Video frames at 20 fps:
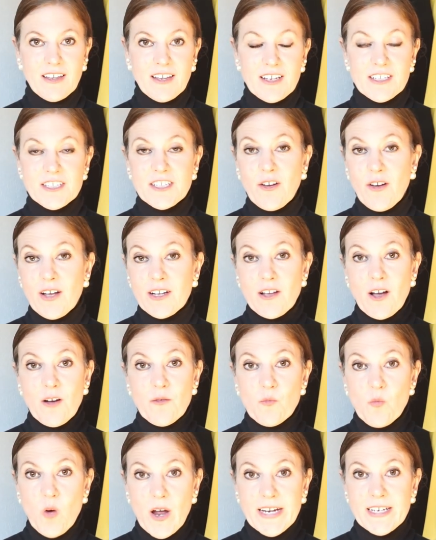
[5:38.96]
So I
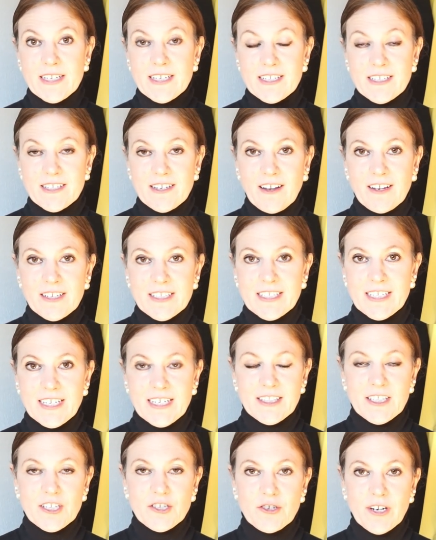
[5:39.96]
can't wait to start
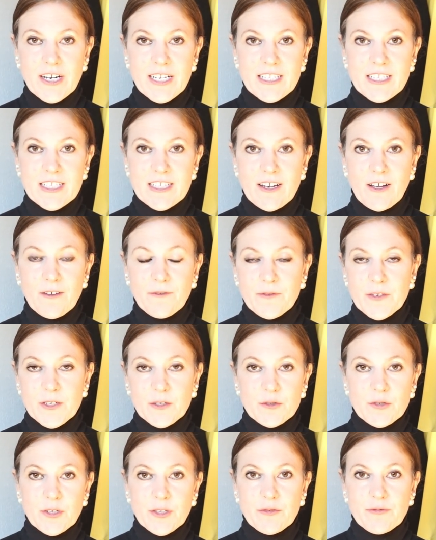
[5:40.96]
seeing the trends start
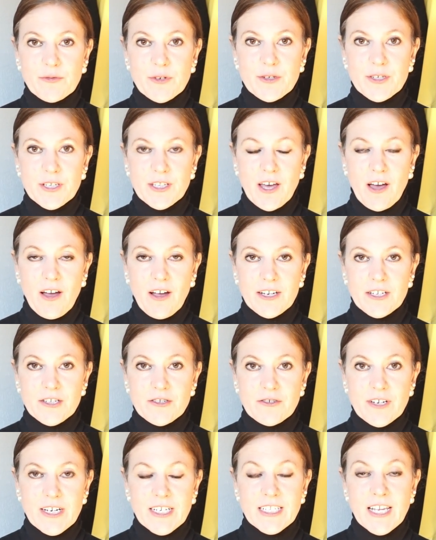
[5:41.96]
filtering through to the high
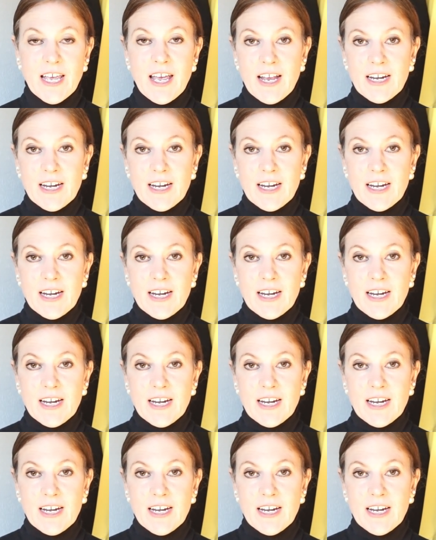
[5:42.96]
streets.